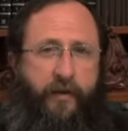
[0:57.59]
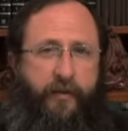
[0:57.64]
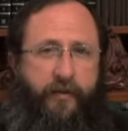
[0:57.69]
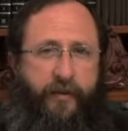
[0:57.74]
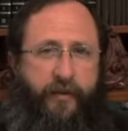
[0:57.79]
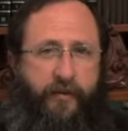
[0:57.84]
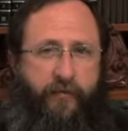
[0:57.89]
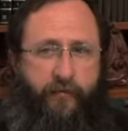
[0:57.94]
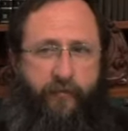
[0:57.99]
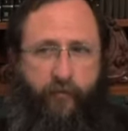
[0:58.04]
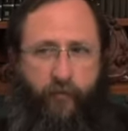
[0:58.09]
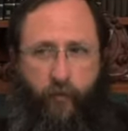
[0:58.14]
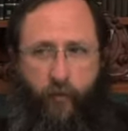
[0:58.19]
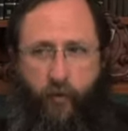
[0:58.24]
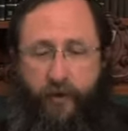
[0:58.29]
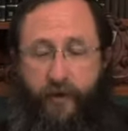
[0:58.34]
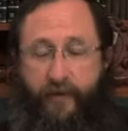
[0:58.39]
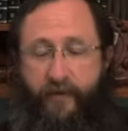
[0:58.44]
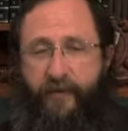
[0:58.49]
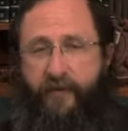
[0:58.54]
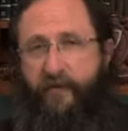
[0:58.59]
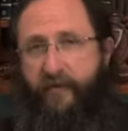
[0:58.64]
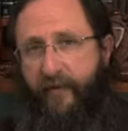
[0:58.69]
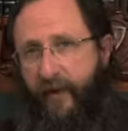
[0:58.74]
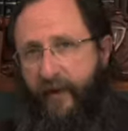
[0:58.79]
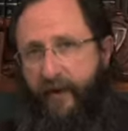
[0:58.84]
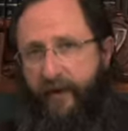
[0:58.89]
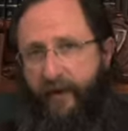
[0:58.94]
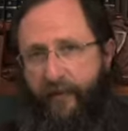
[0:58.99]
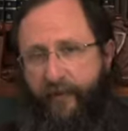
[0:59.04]
this void, this
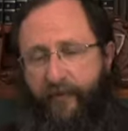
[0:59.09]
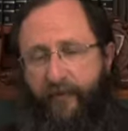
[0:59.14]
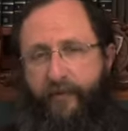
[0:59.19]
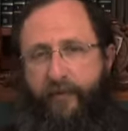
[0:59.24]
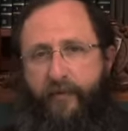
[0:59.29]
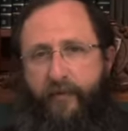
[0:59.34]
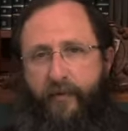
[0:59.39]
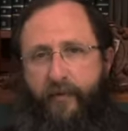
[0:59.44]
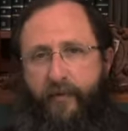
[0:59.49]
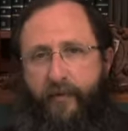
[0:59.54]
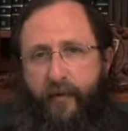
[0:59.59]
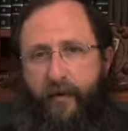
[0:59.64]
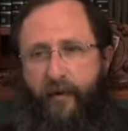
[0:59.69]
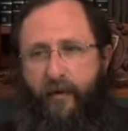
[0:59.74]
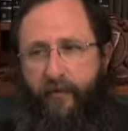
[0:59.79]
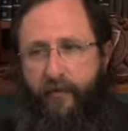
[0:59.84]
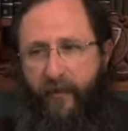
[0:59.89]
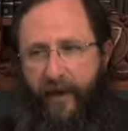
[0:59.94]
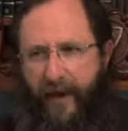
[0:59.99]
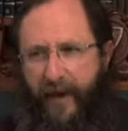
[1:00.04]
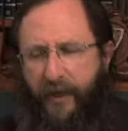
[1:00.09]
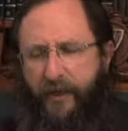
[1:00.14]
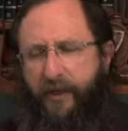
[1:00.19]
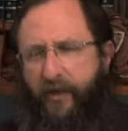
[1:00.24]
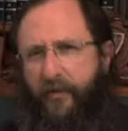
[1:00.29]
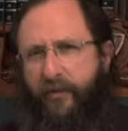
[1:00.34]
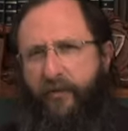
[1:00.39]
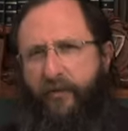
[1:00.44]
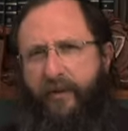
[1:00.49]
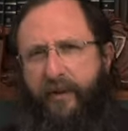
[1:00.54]
vacuum of
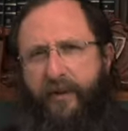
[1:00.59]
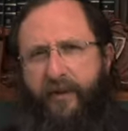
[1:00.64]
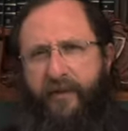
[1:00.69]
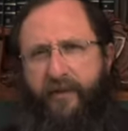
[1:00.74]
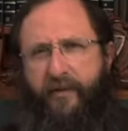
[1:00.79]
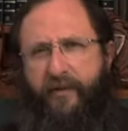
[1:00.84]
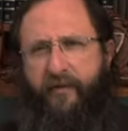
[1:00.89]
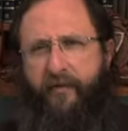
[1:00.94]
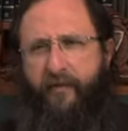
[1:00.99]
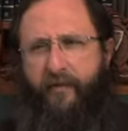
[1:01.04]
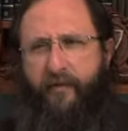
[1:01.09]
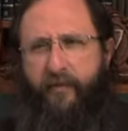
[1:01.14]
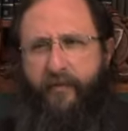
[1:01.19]
action-oriented